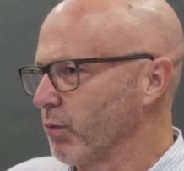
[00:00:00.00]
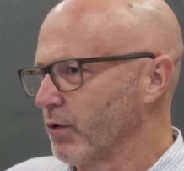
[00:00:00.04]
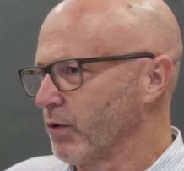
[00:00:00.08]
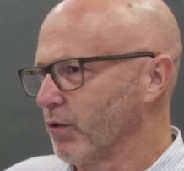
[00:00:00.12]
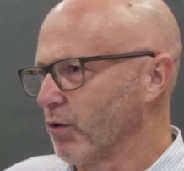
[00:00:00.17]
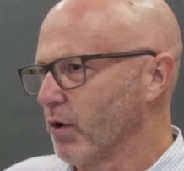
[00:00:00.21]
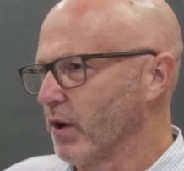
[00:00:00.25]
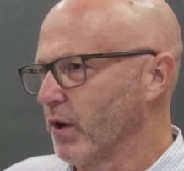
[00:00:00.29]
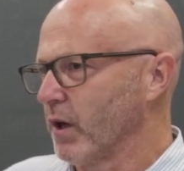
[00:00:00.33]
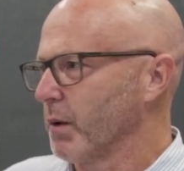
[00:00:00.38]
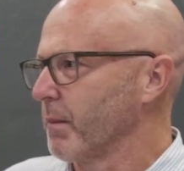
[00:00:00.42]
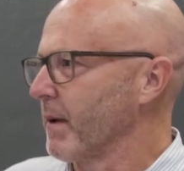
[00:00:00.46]
We're
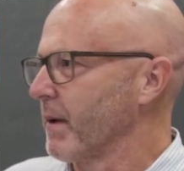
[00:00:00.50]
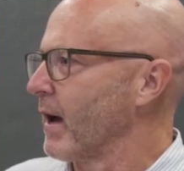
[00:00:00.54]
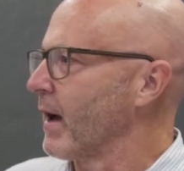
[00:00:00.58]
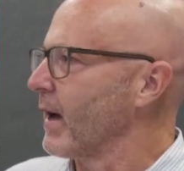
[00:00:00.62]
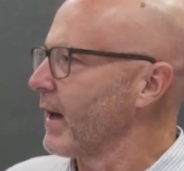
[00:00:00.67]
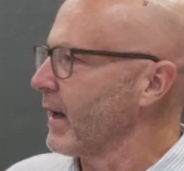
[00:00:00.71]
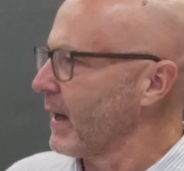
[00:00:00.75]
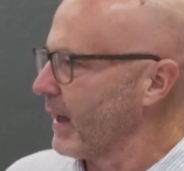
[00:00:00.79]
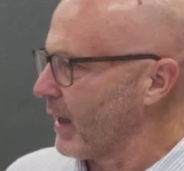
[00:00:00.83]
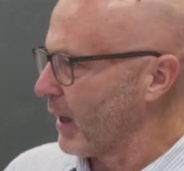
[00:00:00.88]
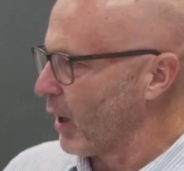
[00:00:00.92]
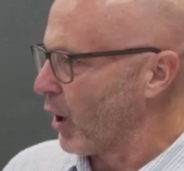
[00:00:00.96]
talking
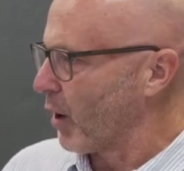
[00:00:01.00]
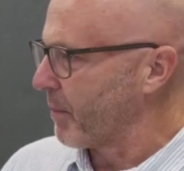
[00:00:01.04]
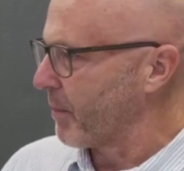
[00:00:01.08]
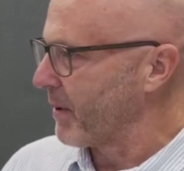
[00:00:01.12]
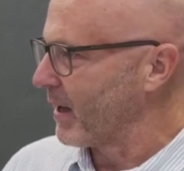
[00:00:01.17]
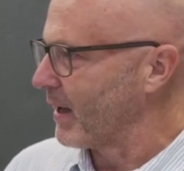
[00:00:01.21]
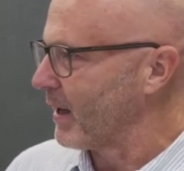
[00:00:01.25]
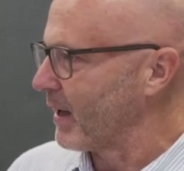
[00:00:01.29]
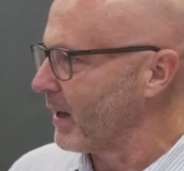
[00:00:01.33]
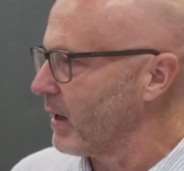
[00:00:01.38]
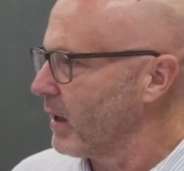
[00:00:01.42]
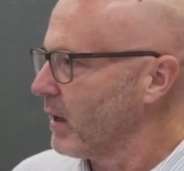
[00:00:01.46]
about ERP.
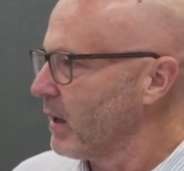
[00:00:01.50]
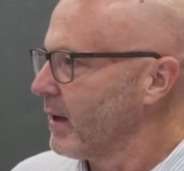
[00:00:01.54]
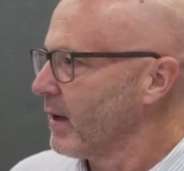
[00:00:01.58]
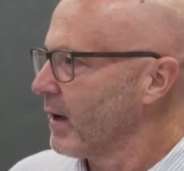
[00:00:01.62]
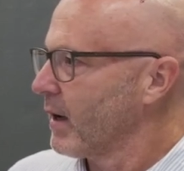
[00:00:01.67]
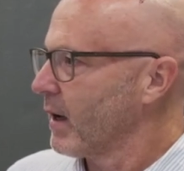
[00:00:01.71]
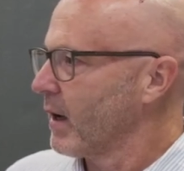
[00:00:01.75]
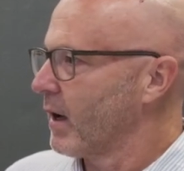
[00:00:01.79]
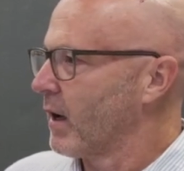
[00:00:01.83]
Yep.